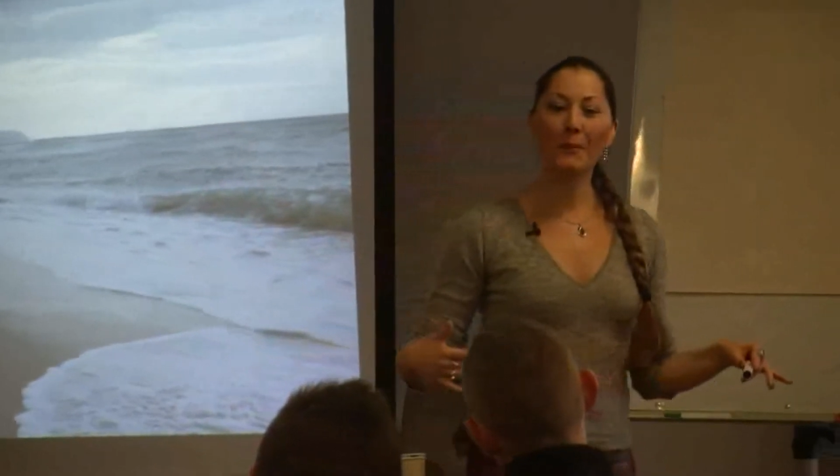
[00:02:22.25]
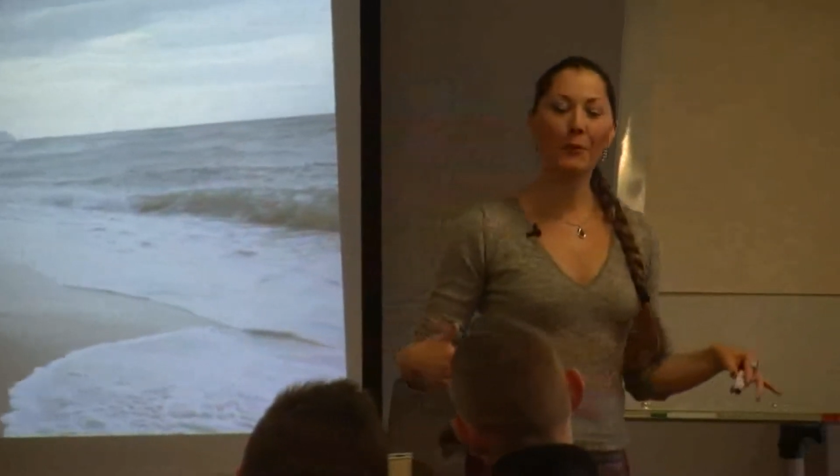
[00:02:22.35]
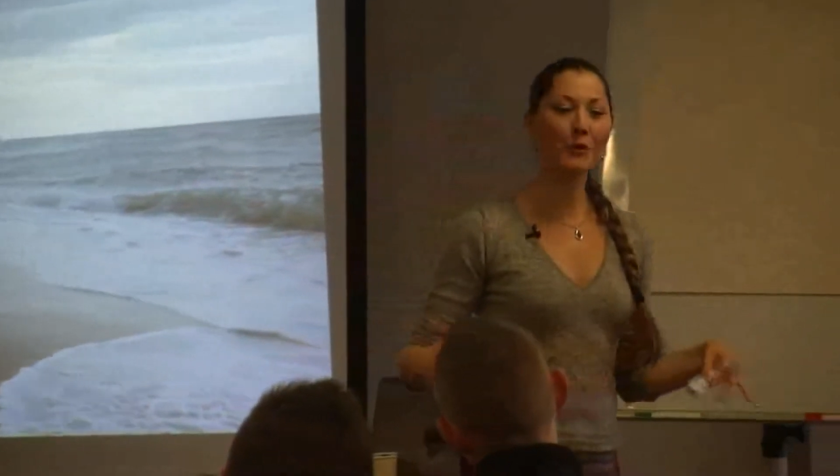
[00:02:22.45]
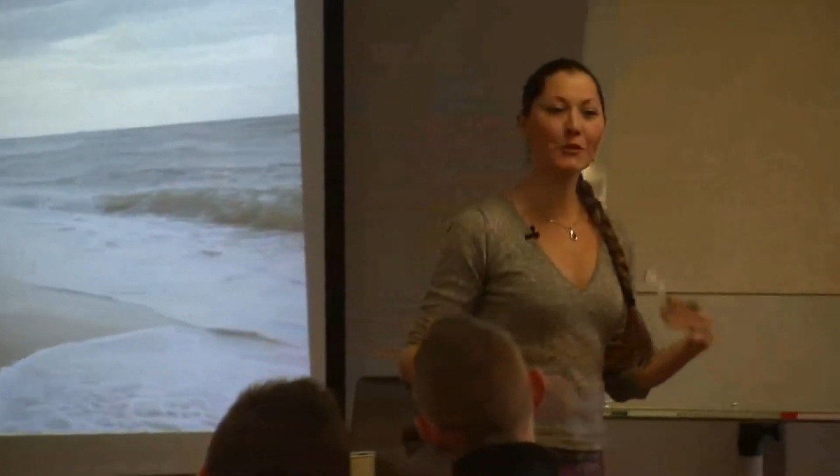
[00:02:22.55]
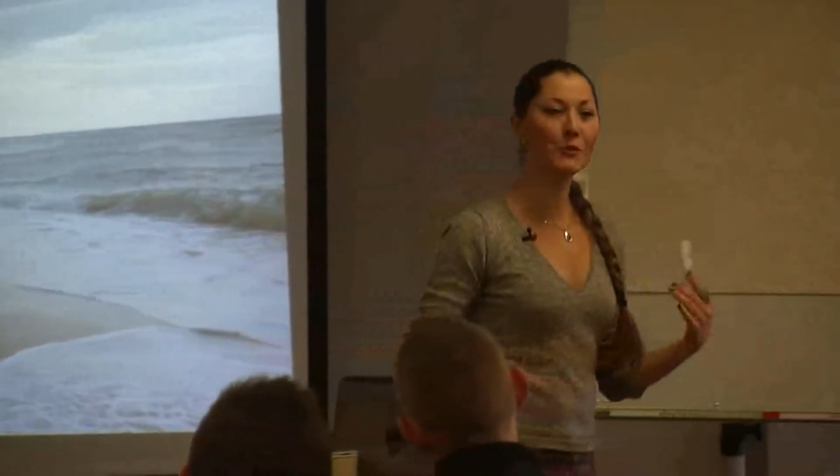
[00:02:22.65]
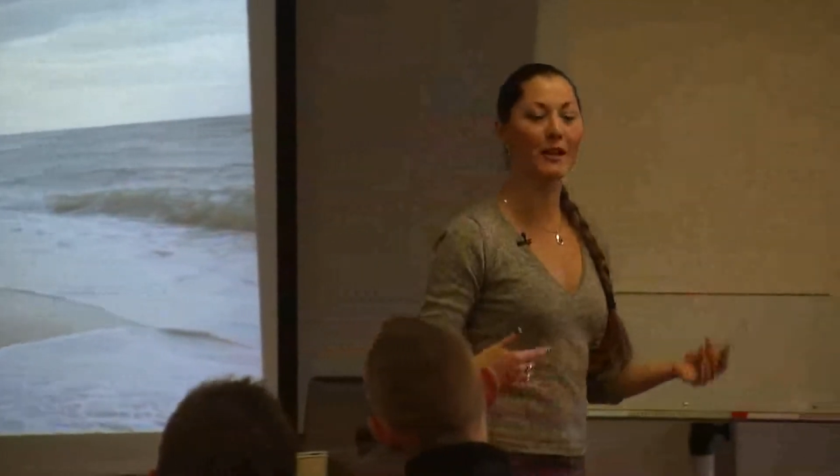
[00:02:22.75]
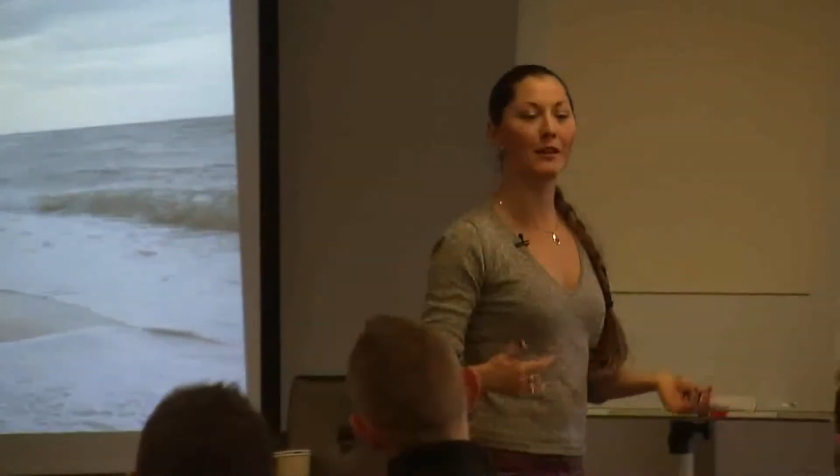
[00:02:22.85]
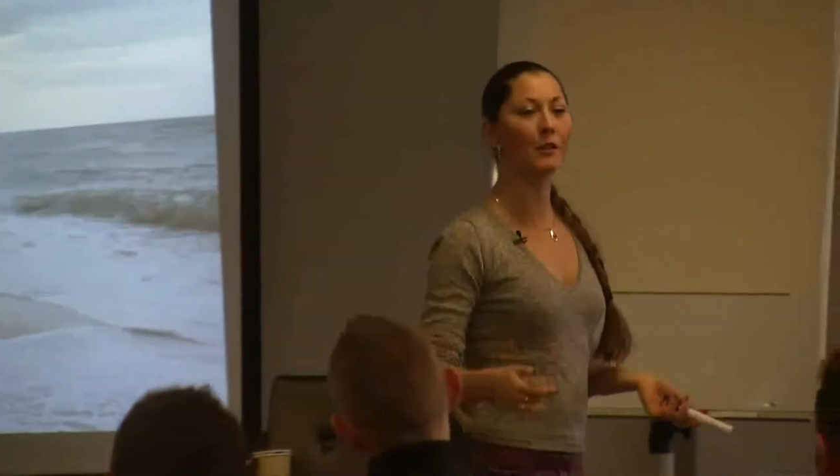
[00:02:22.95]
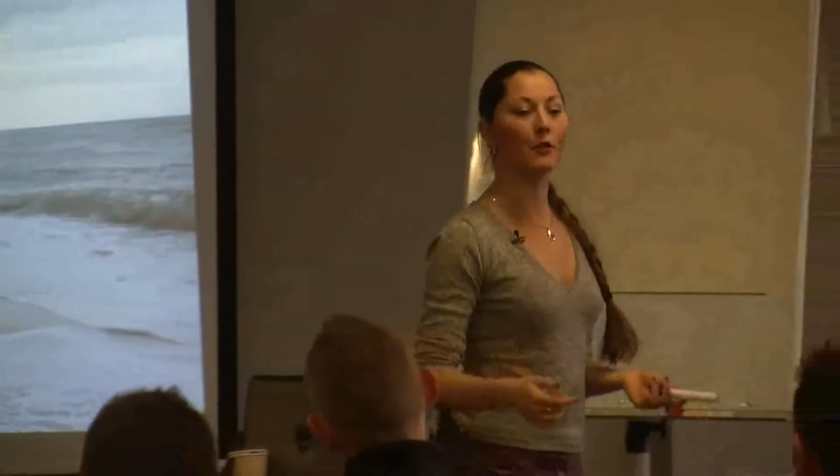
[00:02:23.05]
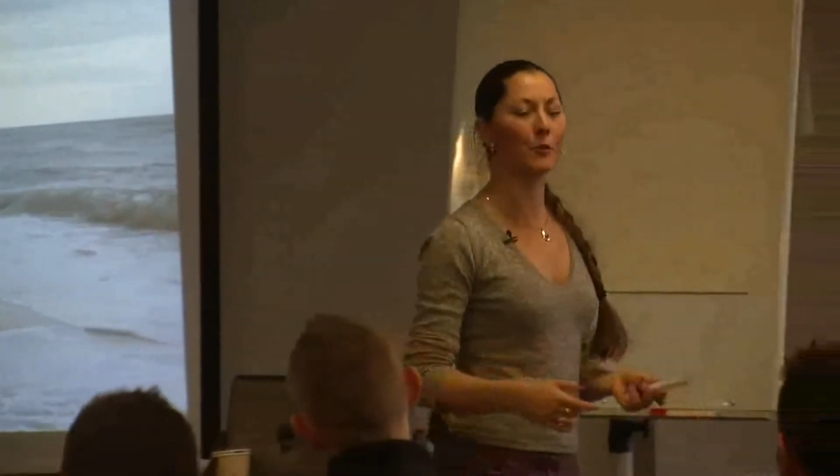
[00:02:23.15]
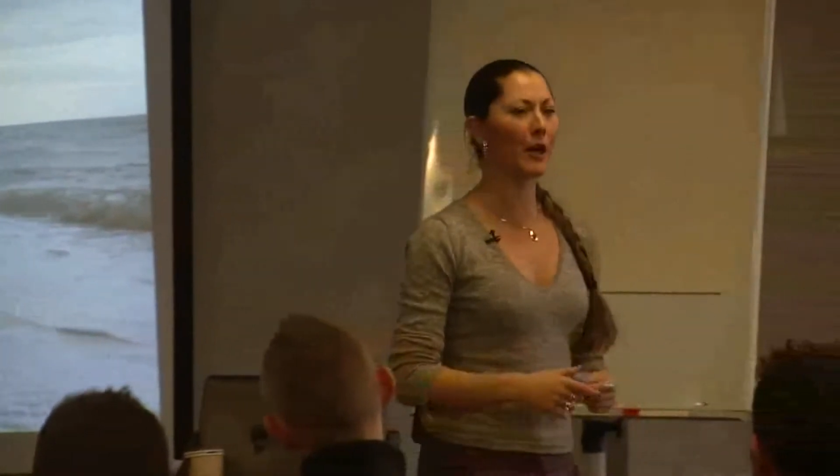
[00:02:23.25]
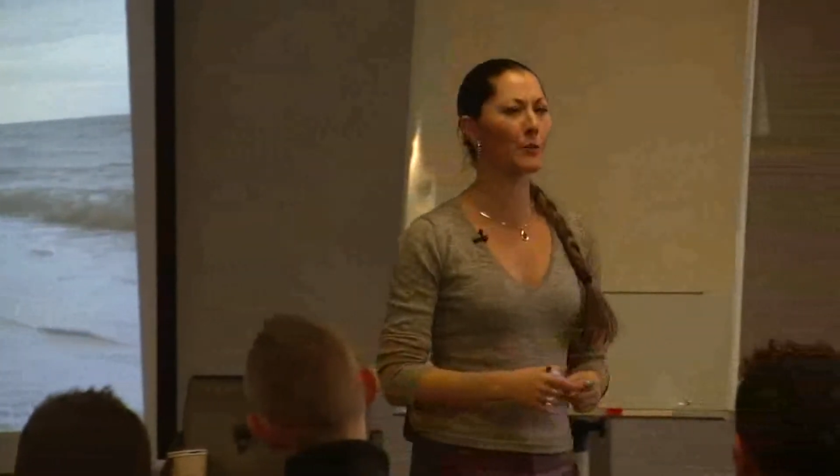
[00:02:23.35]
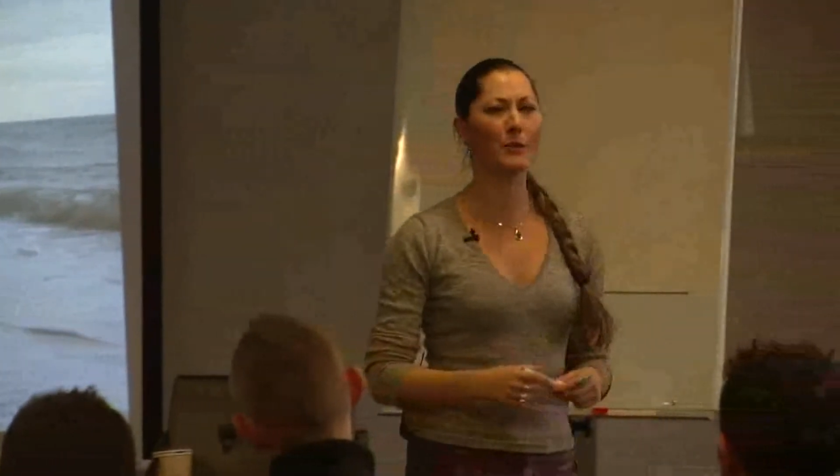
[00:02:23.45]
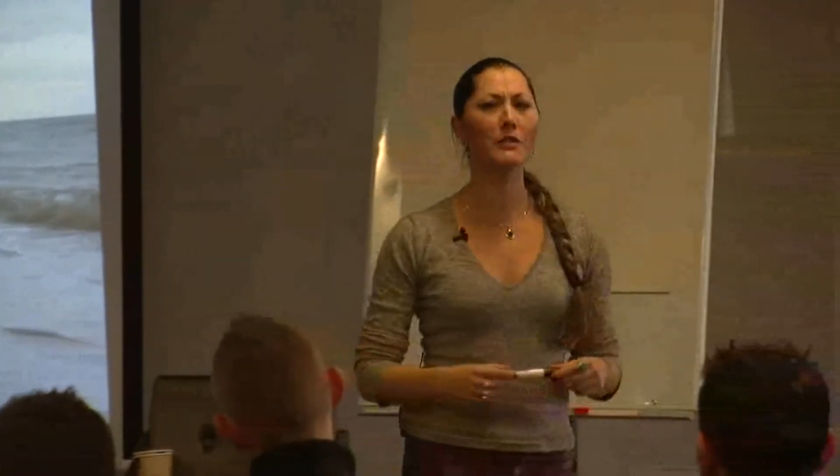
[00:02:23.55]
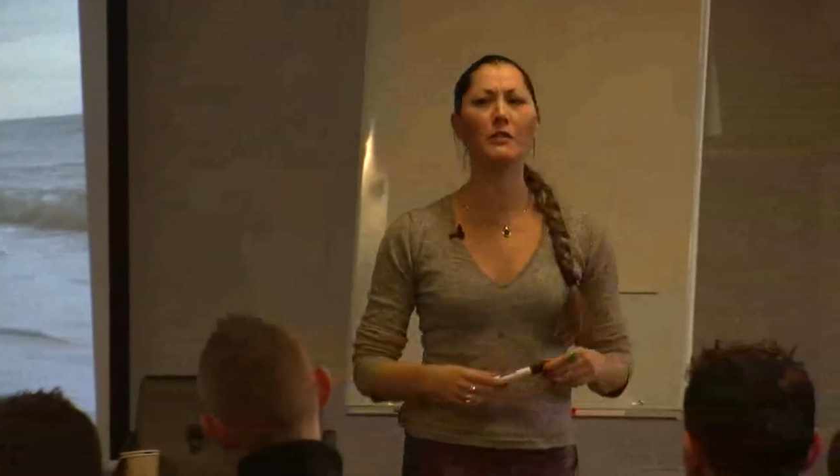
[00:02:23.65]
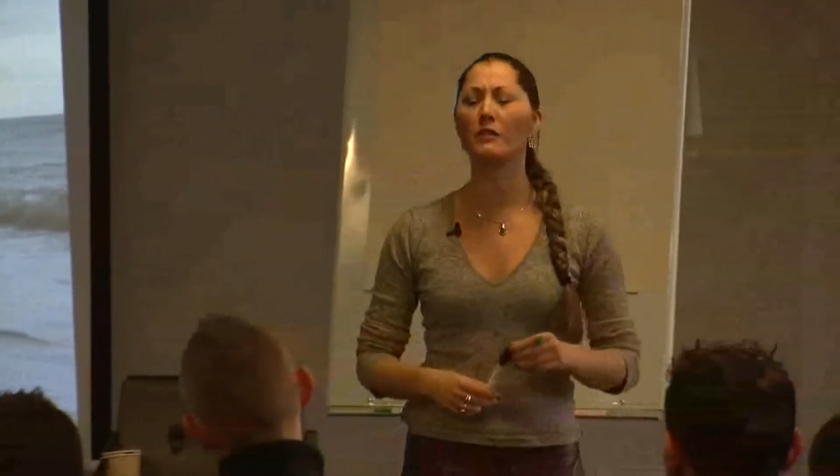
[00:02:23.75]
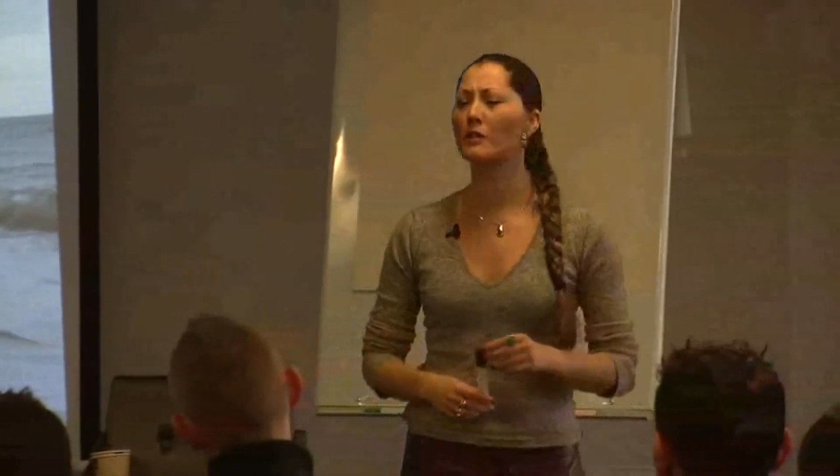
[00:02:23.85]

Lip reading: What do I know about beaches